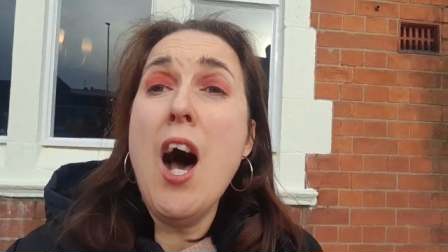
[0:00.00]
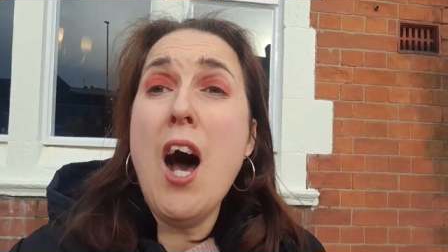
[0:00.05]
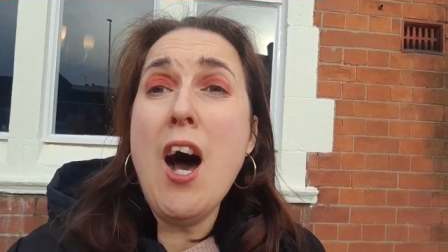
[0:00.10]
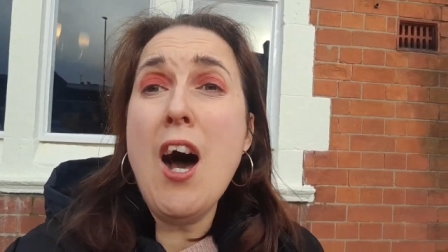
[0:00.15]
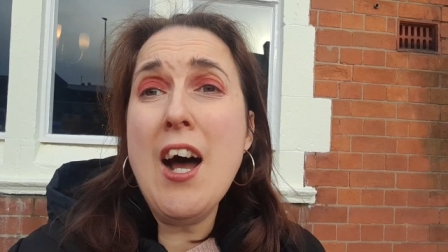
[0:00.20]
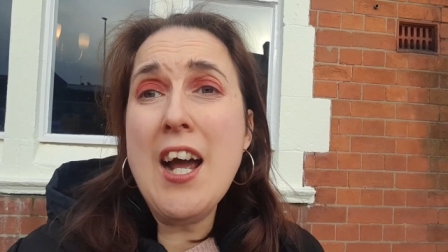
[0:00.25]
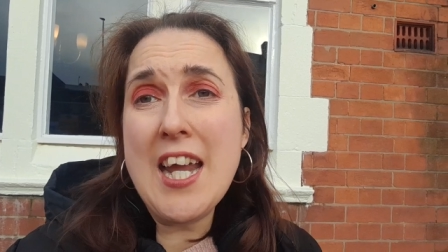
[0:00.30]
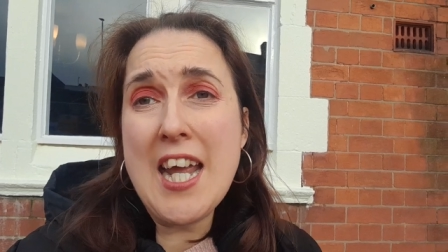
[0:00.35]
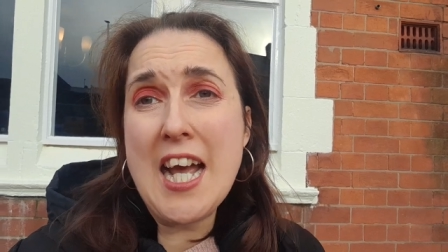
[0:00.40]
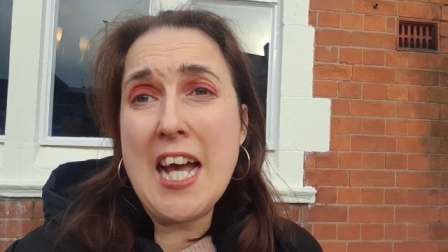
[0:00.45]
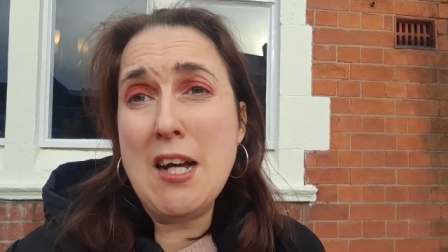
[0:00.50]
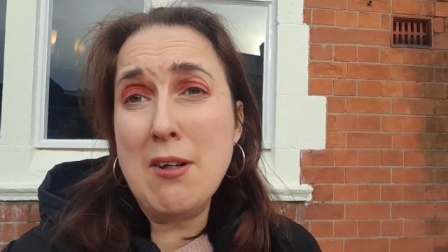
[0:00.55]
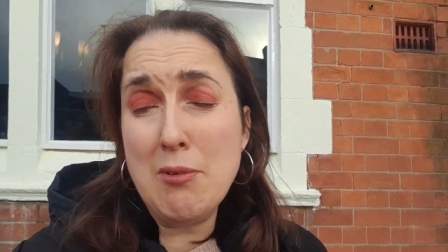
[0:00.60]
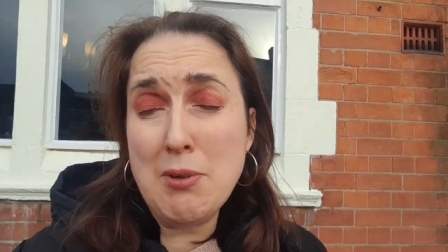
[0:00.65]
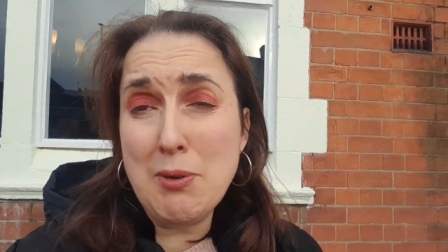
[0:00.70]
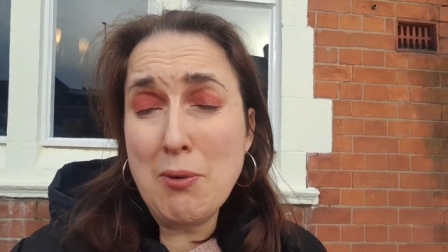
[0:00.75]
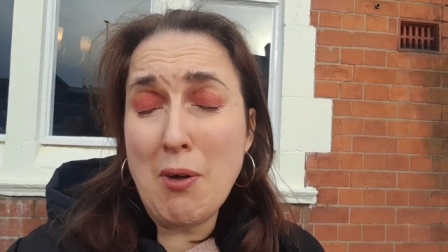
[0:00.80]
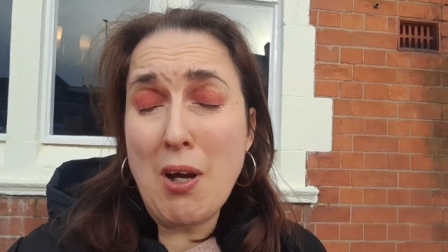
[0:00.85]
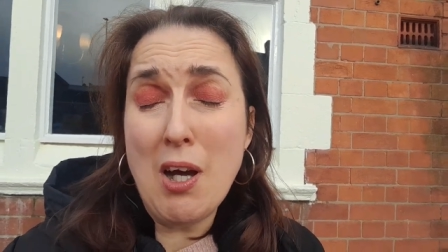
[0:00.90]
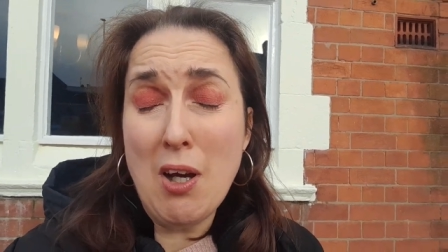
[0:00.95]
Hi, how
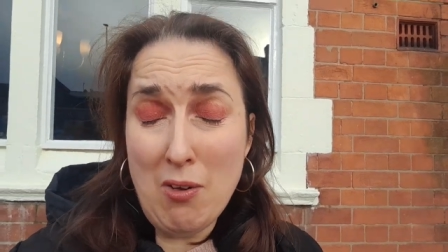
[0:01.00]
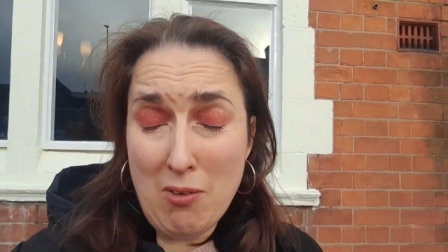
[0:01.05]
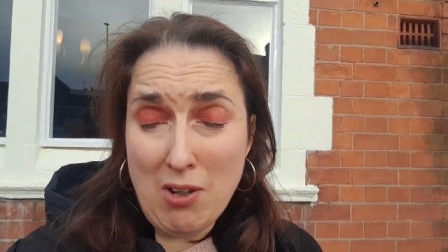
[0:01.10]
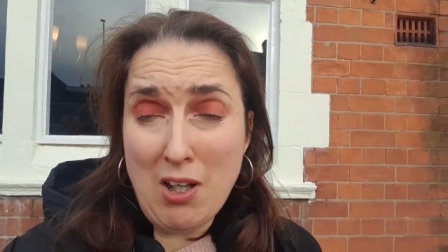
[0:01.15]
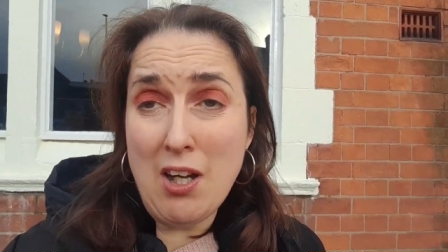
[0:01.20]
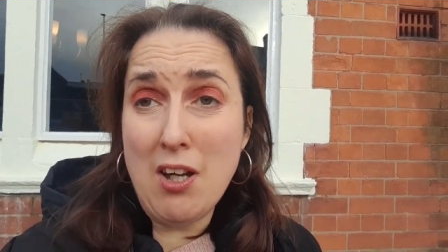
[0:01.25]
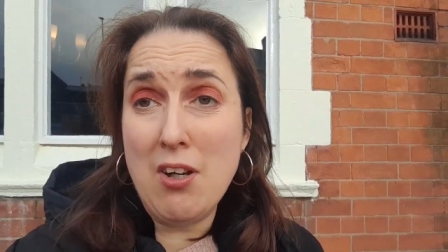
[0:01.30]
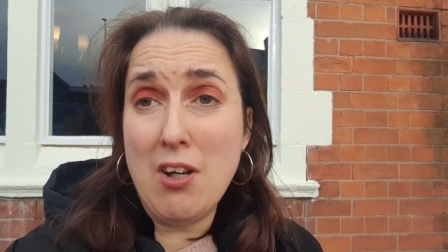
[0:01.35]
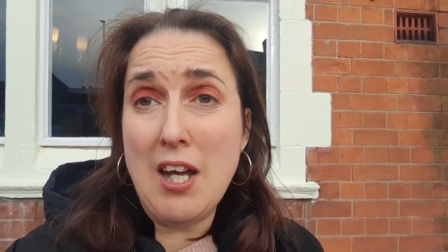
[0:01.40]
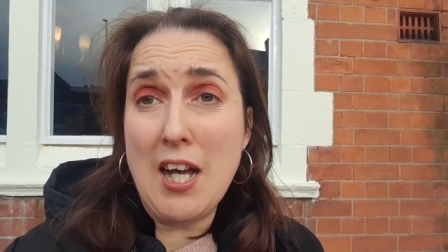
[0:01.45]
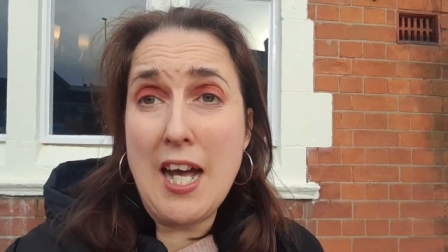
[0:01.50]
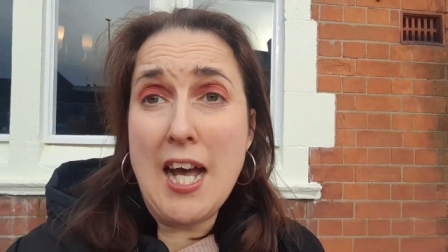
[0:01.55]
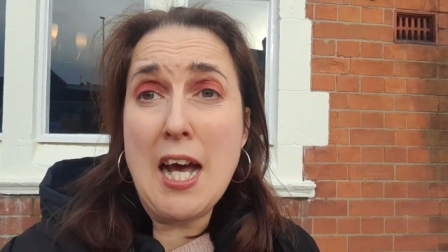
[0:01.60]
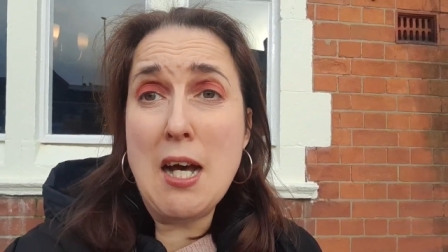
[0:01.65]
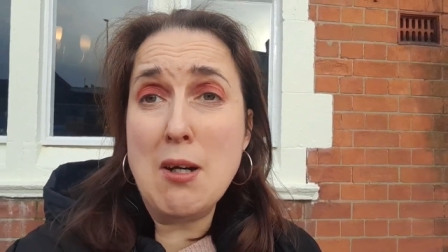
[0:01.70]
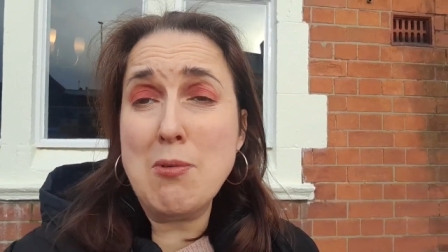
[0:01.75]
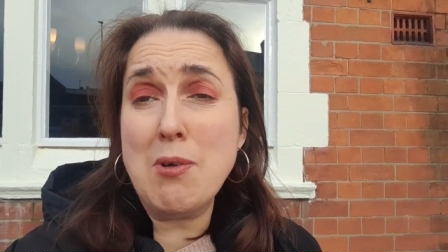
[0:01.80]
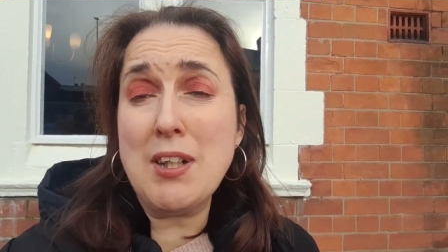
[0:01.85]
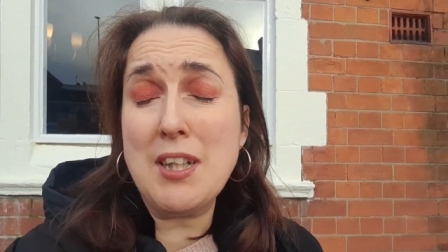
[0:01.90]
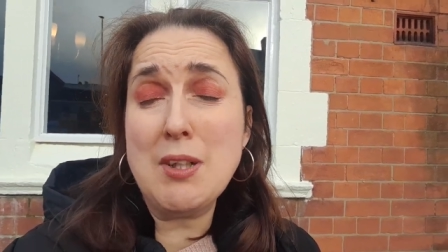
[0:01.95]
you,
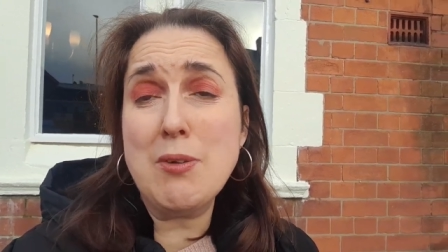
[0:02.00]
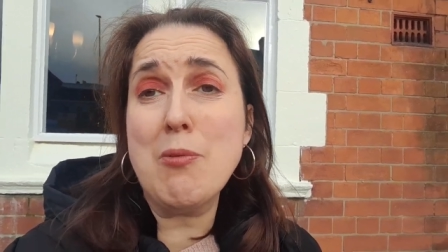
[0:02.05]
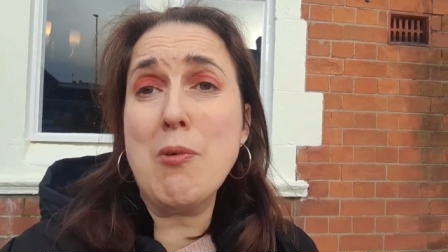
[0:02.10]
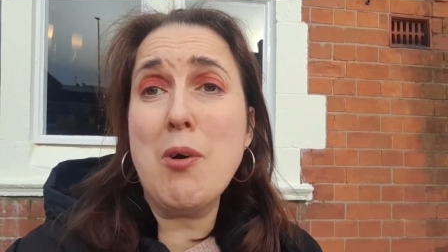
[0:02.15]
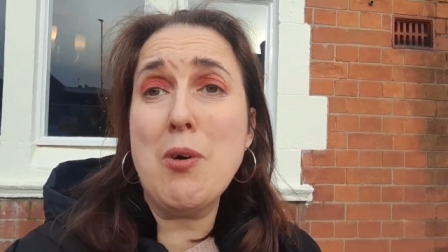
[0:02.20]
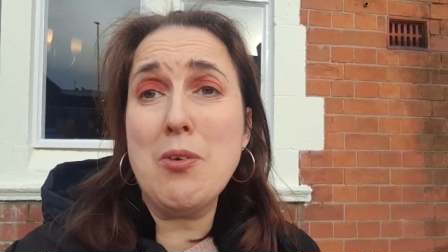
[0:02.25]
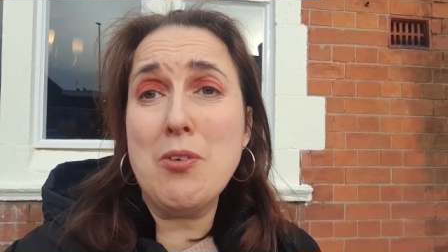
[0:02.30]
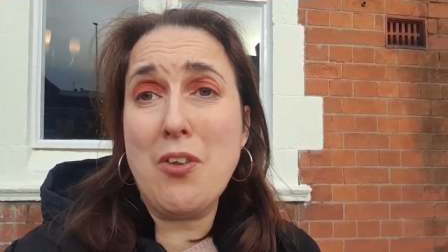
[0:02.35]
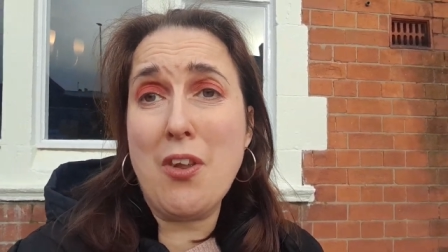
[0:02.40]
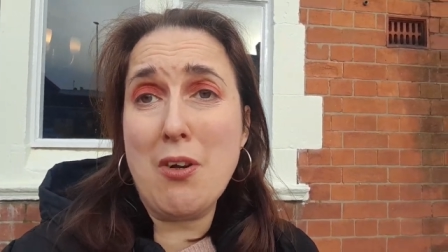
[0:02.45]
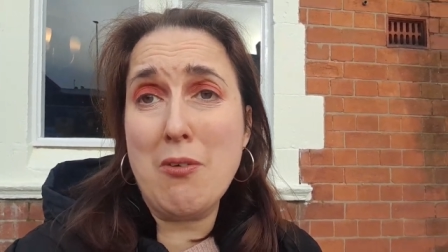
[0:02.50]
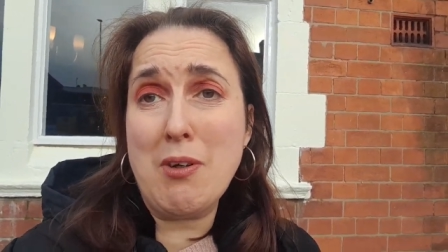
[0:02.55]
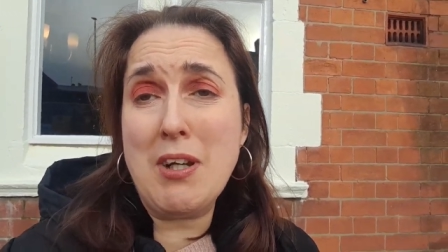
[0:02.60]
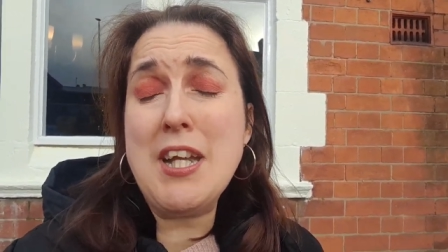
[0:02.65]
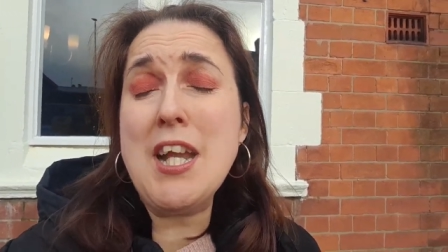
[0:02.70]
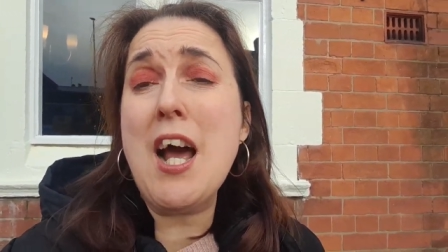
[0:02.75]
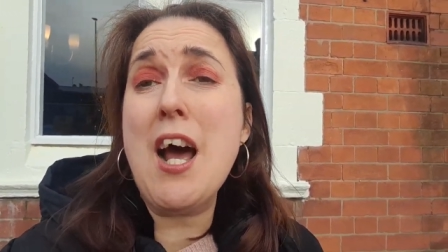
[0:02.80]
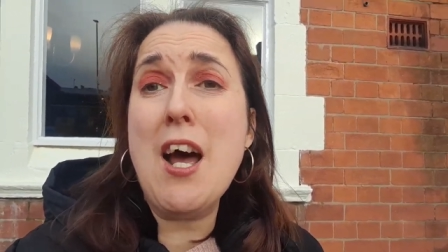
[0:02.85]
how are you all doing?